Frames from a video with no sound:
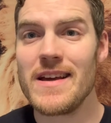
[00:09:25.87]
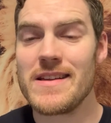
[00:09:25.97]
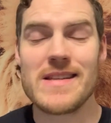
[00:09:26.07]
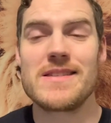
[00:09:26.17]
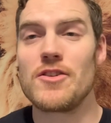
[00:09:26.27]

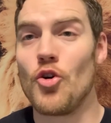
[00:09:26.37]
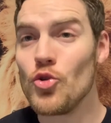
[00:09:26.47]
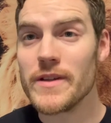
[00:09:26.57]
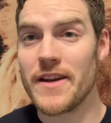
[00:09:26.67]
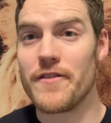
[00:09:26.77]
That's the
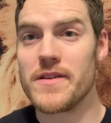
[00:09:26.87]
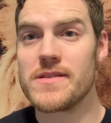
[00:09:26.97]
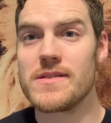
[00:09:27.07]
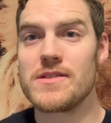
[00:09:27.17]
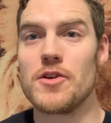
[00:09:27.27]
only
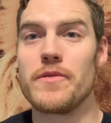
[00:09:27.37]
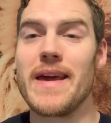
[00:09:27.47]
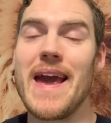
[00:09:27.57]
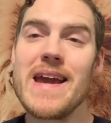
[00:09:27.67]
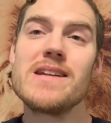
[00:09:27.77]
difference. So the
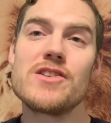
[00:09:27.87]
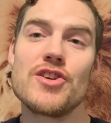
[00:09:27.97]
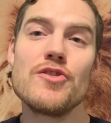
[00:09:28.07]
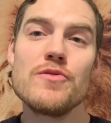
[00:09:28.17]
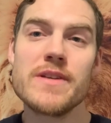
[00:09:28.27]

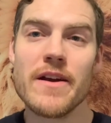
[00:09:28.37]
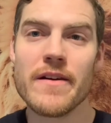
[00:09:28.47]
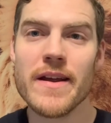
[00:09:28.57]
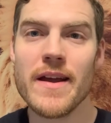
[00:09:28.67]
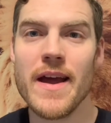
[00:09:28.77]
A2
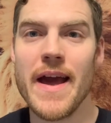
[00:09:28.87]
dairy